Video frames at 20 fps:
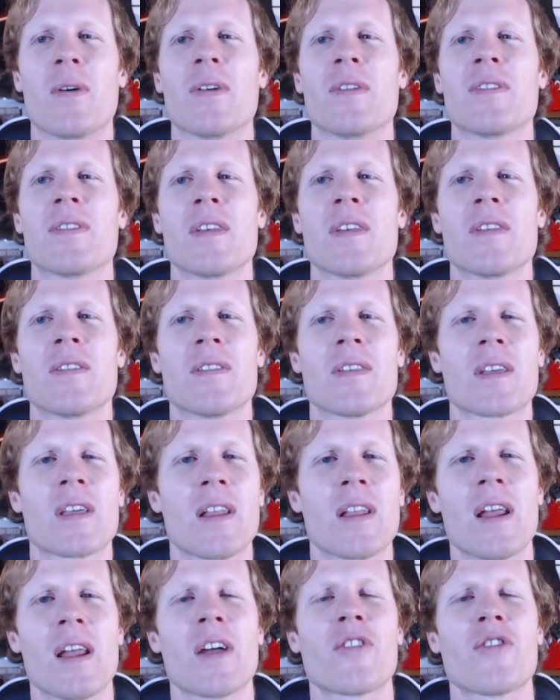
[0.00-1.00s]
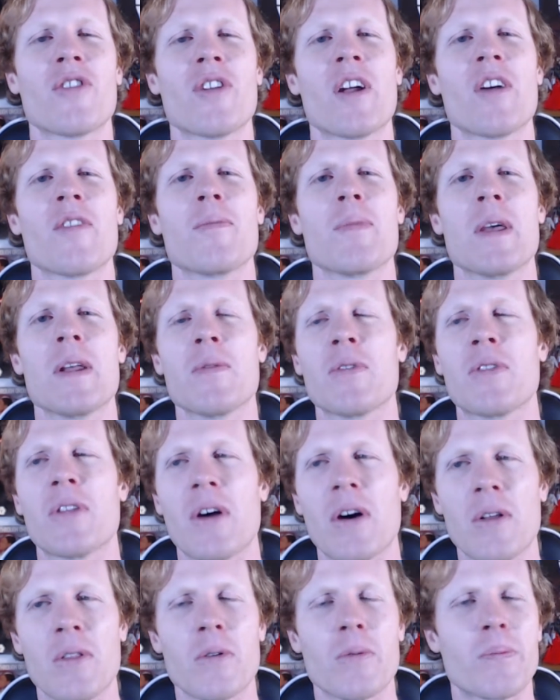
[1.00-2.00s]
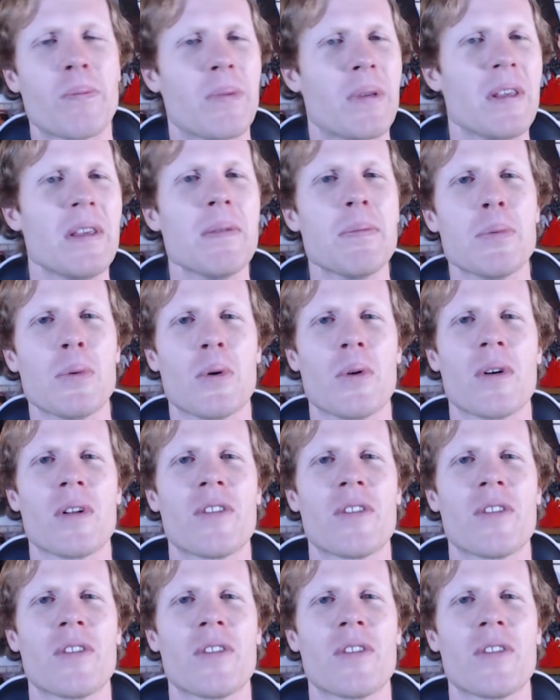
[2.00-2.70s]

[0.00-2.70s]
It's a connection I've made with other people.